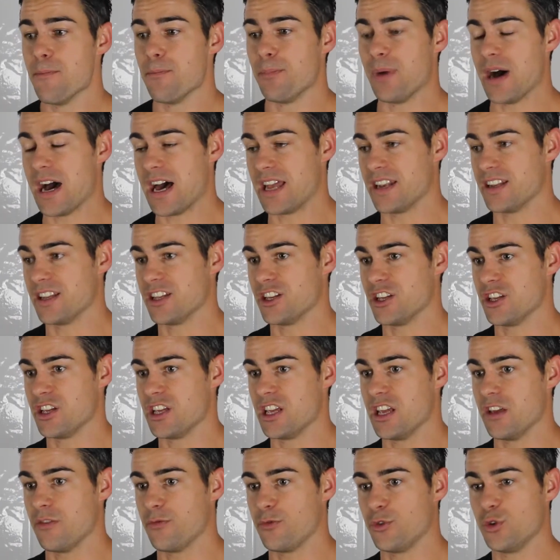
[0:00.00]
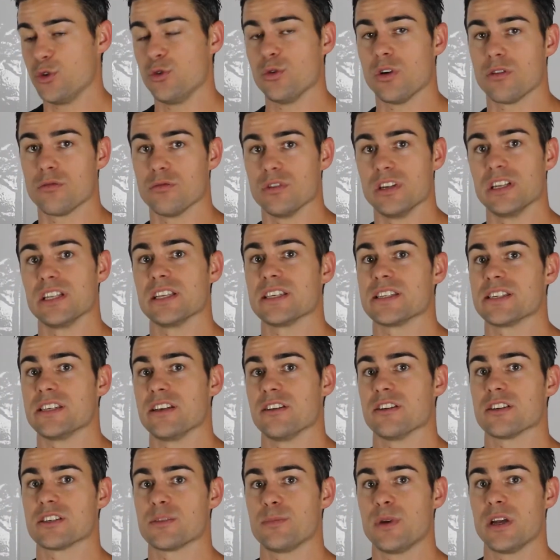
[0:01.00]
But if you are really
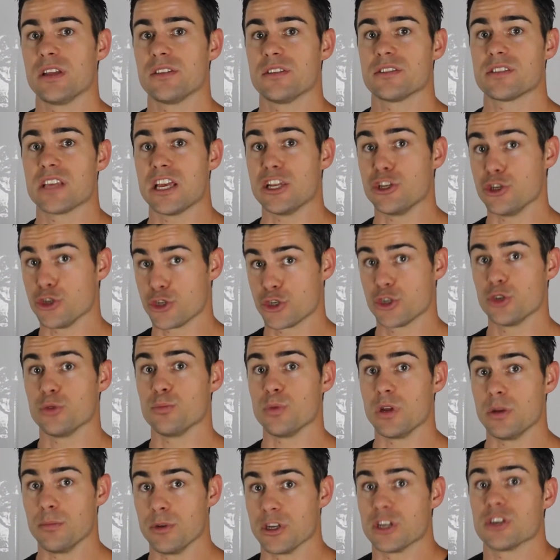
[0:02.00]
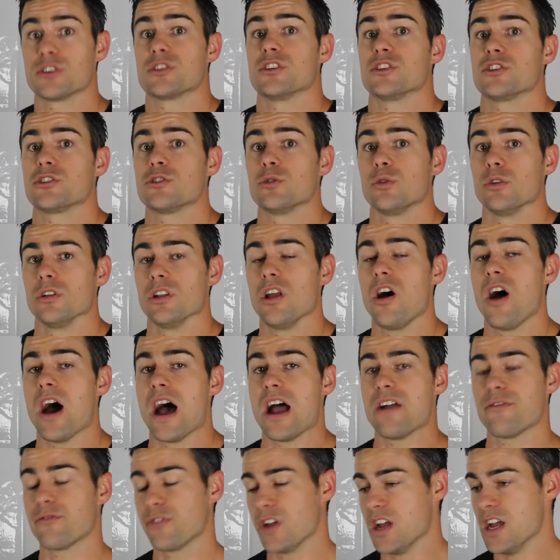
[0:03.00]
serious about this, and you should be because it's your
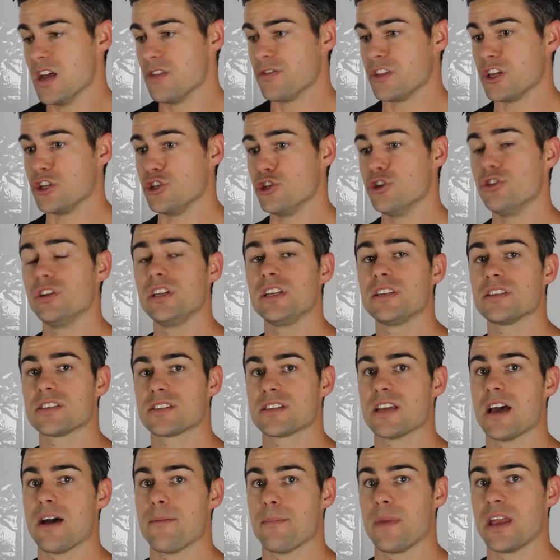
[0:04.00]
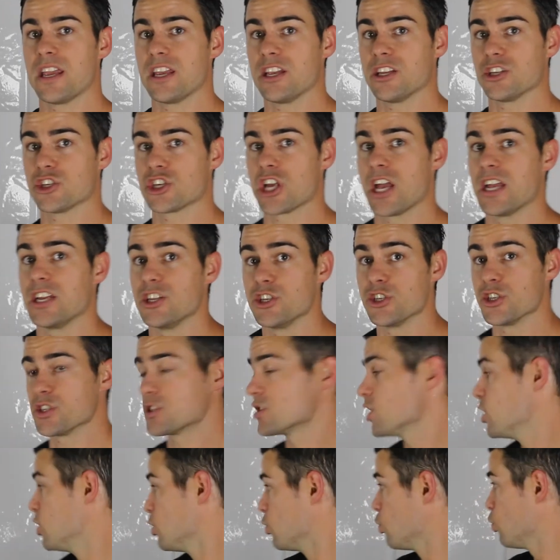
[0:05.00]
life, then you need to start making
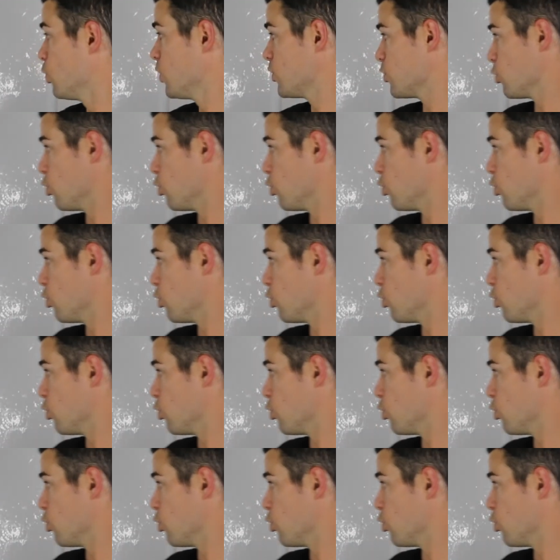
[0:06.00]
changes with